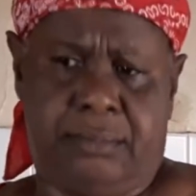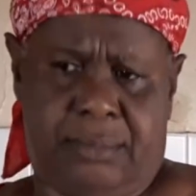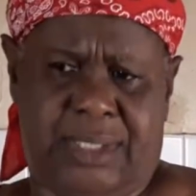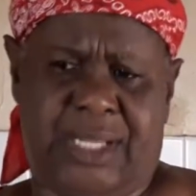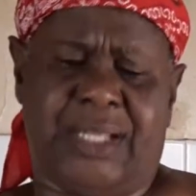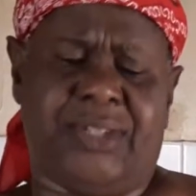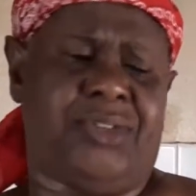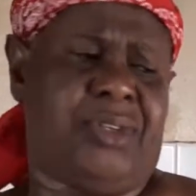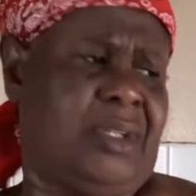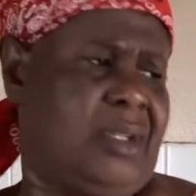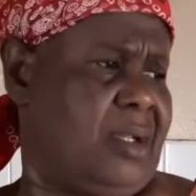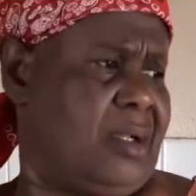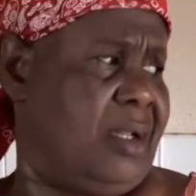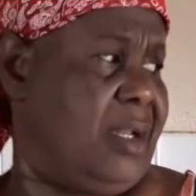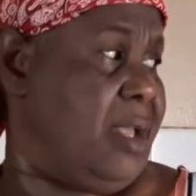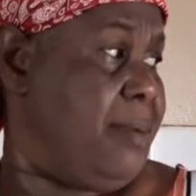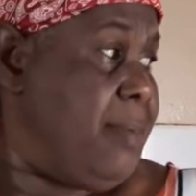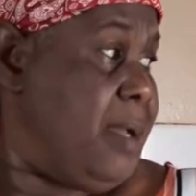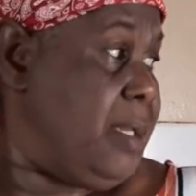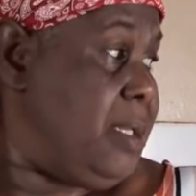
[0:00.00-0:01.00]
I drink a
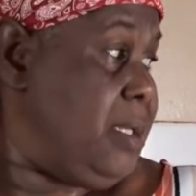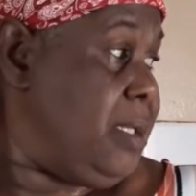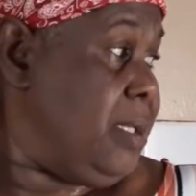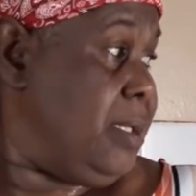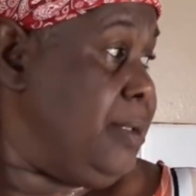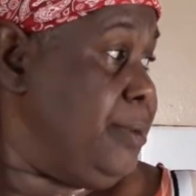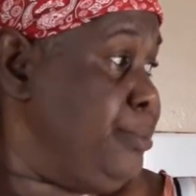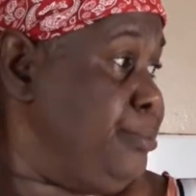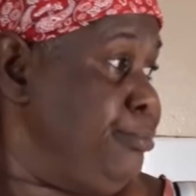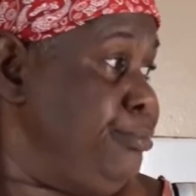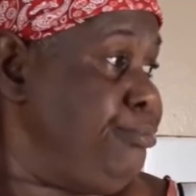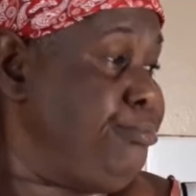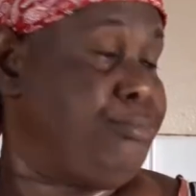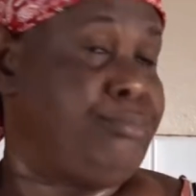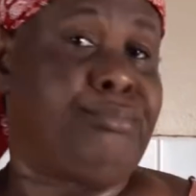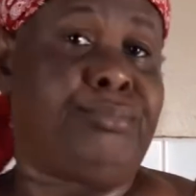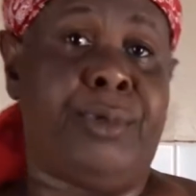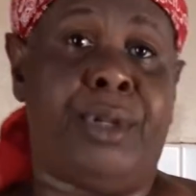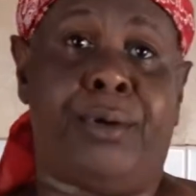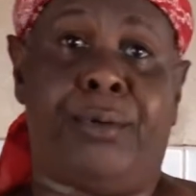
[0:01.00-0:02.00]
lemonade.
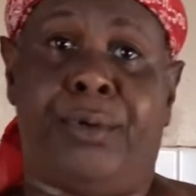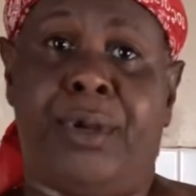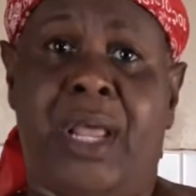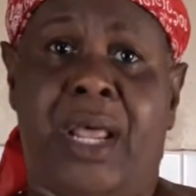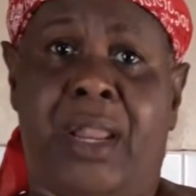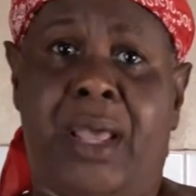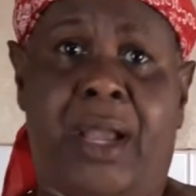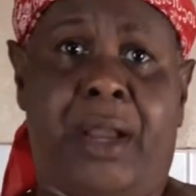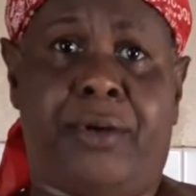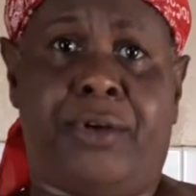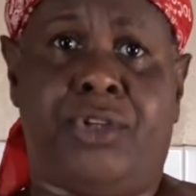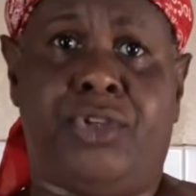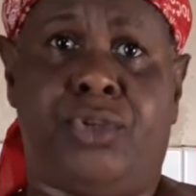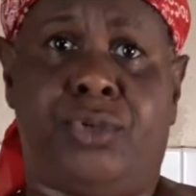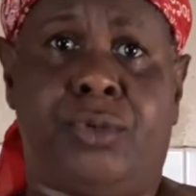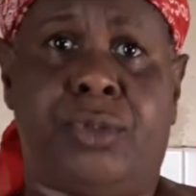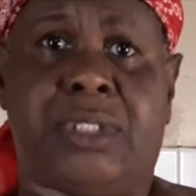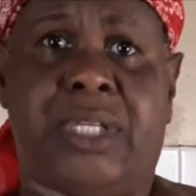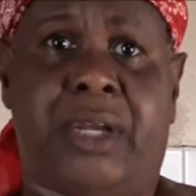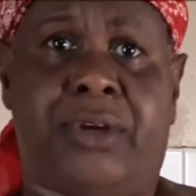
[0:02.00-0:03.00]
When I orange
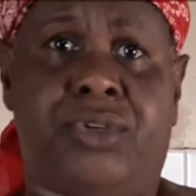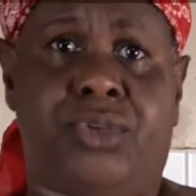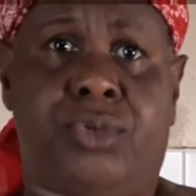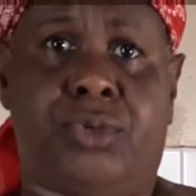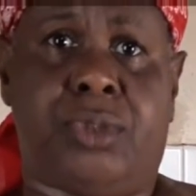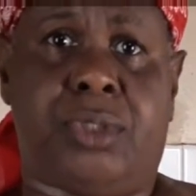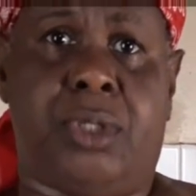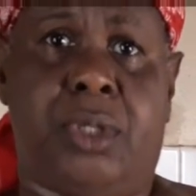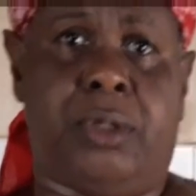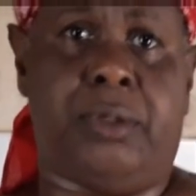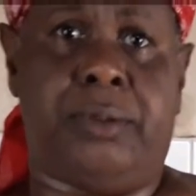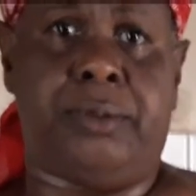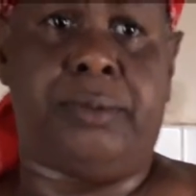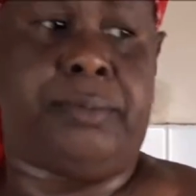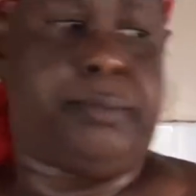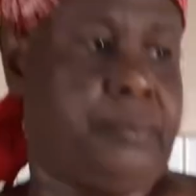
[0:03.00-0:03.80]
juice down.